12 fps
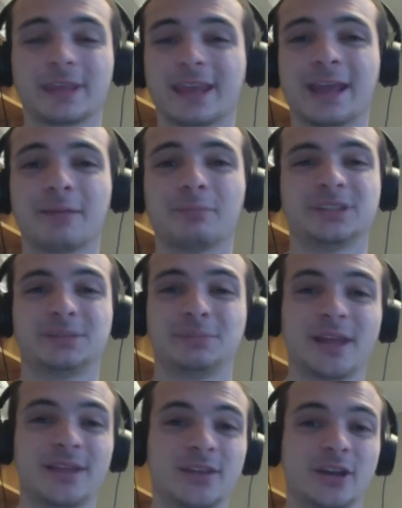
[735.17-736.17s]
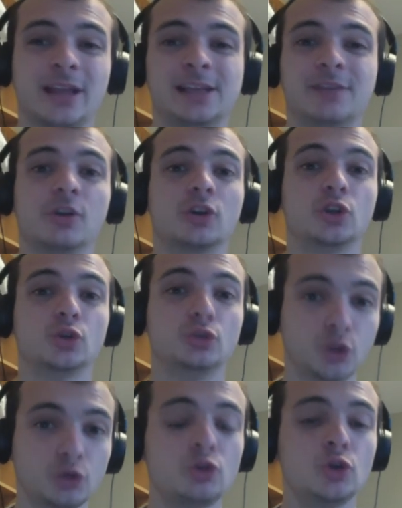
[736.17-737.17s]
They can't play any of their
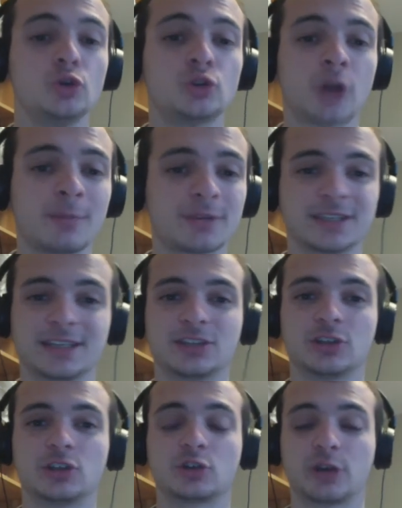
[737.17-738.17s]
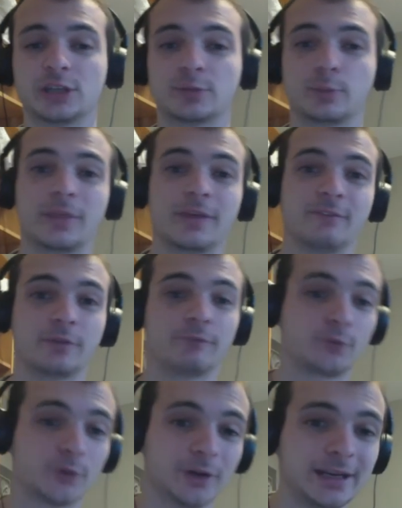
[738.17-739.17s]
2/2 because this just trades with it for
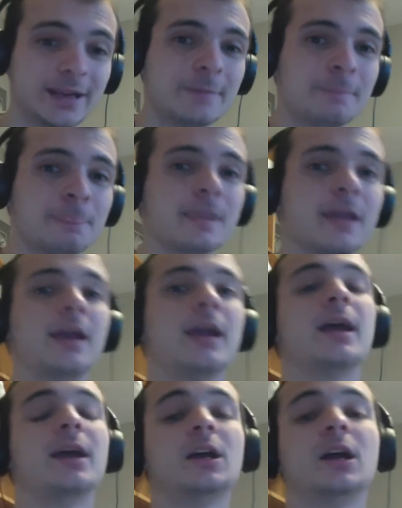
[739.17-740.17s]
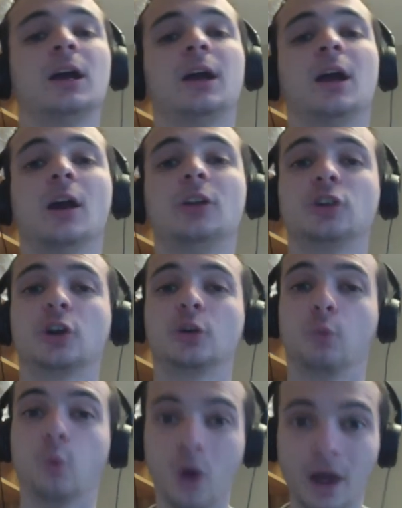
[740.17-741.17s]
free. On
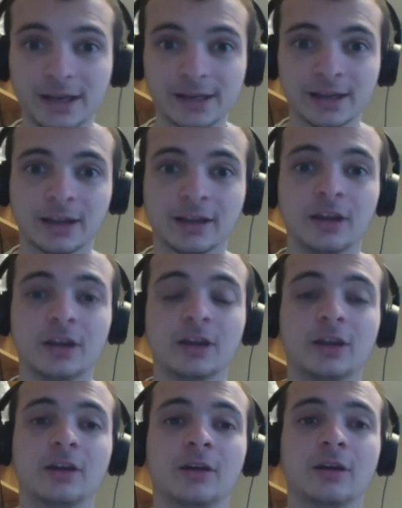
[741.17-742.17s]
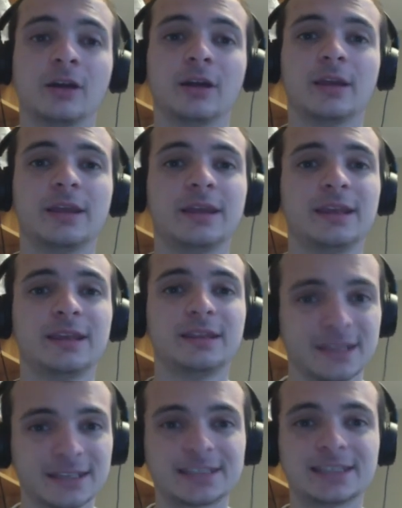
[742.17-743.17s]
turn 1,
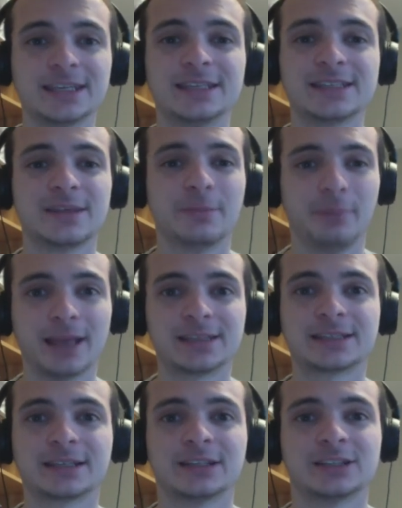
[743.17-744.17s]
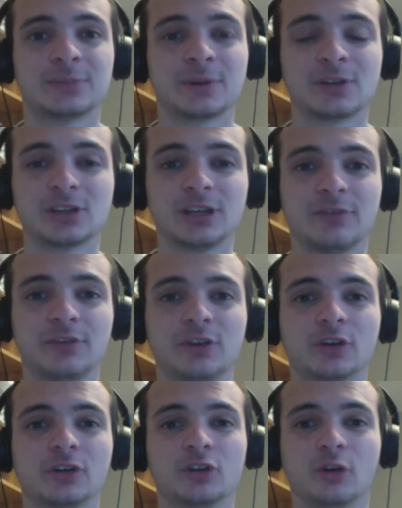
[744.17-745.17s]
this is the best. Especially if
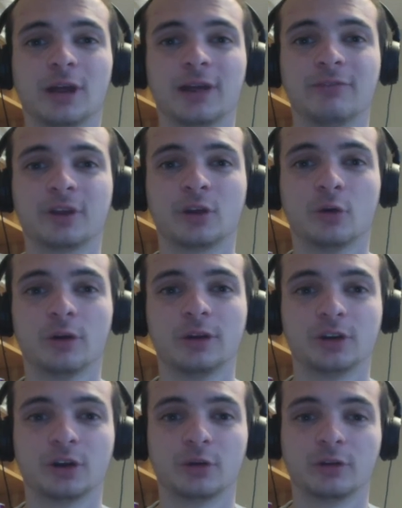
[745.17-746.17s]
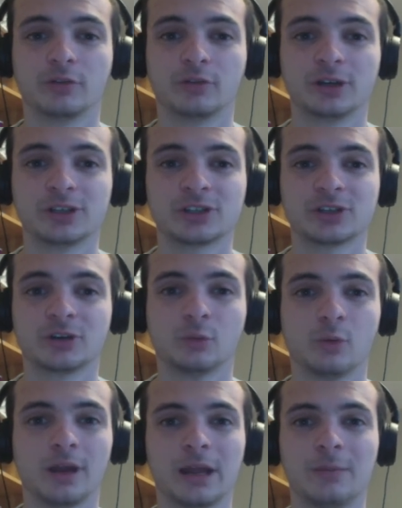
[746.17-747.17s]
you don't have the coin, if you're going first. Turn
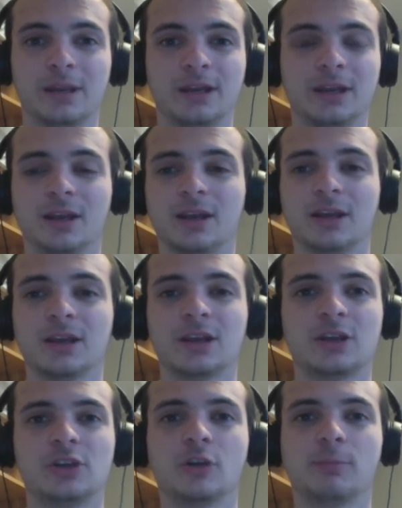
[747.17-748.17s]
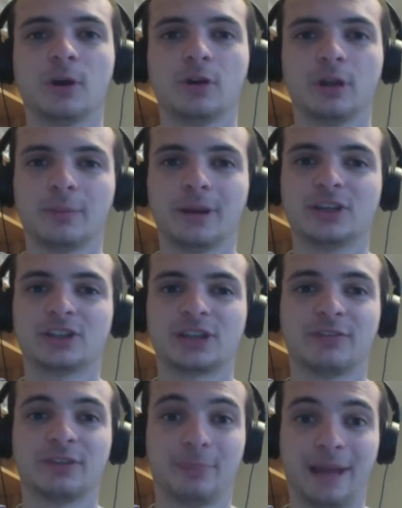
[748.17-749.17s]
1, I mean, your opponent might just
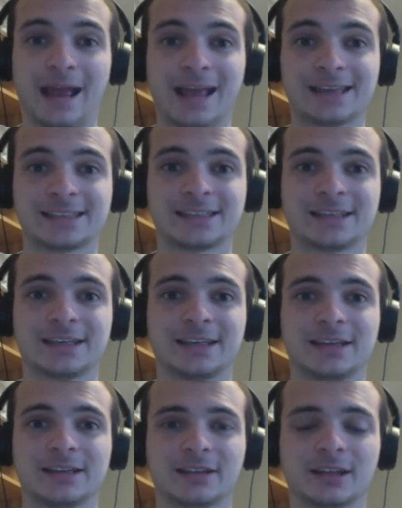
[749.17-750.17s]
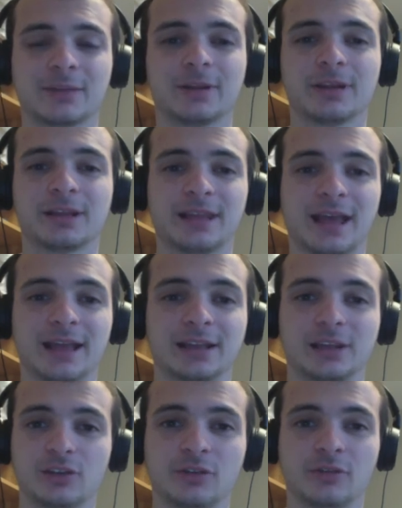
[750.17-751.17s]
have to pass. Think about it like that.
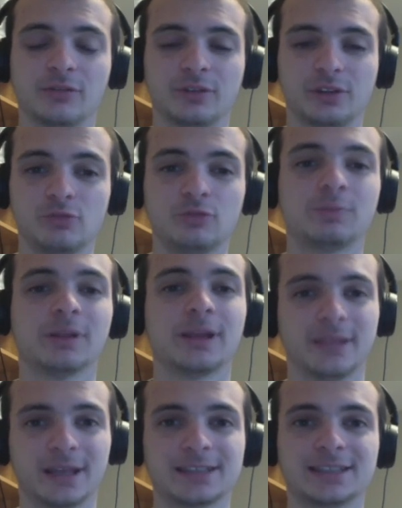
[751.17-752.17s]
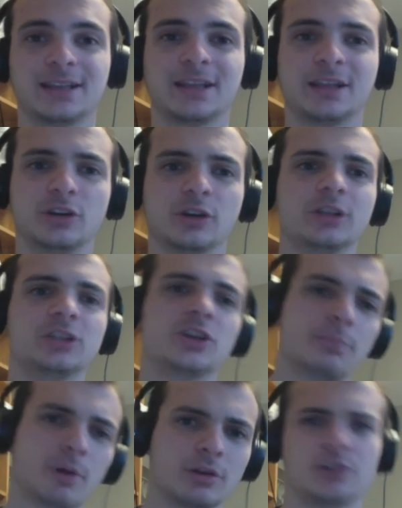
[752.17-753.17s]
Like, you play this, and then it's your
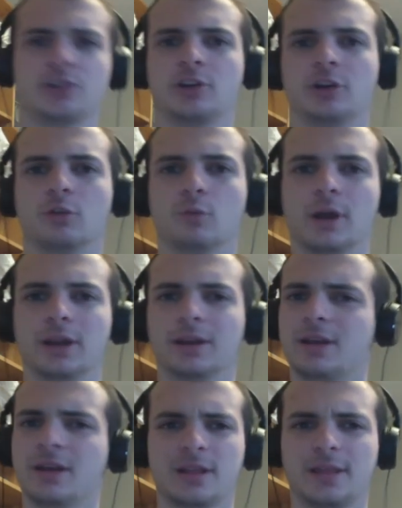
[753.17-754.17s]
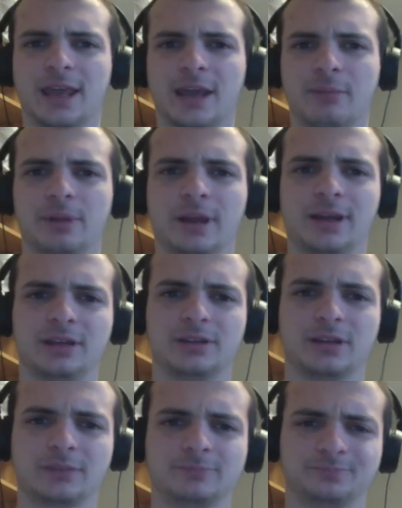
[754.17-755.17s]
opponent's turn 1. They can't play
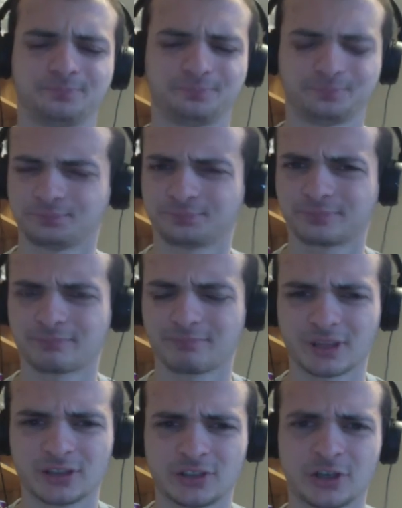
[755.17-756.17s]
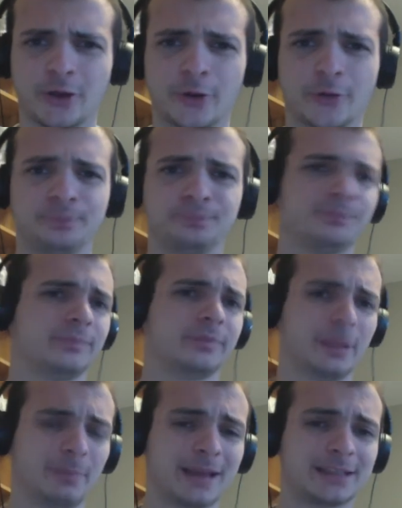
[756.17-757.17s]
anything. So
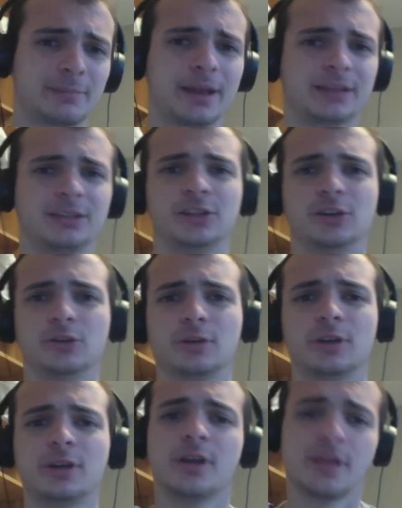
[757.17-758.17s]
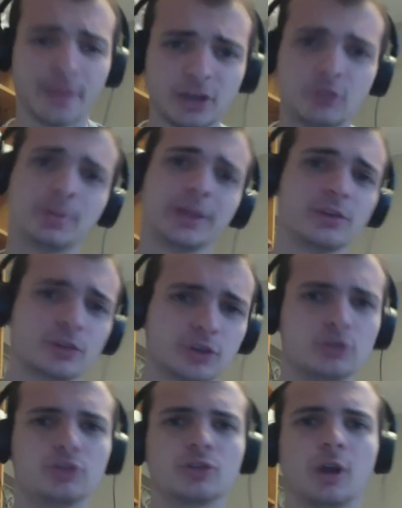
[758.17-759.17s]
they pass it back to you. Then you play your
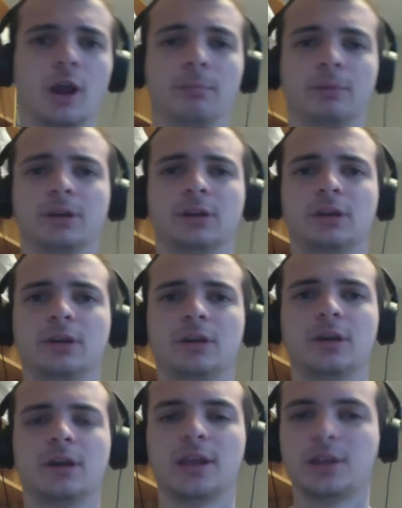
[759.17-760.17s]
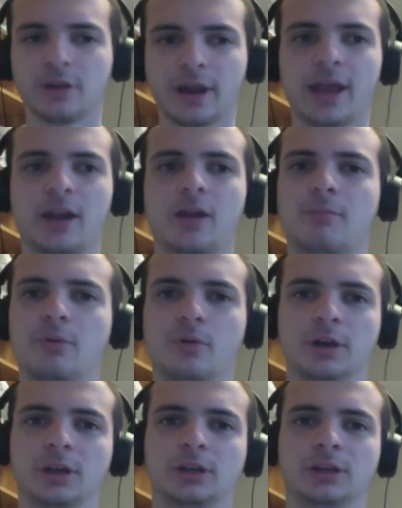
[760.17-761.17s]
2-drop, and you're ahead on board.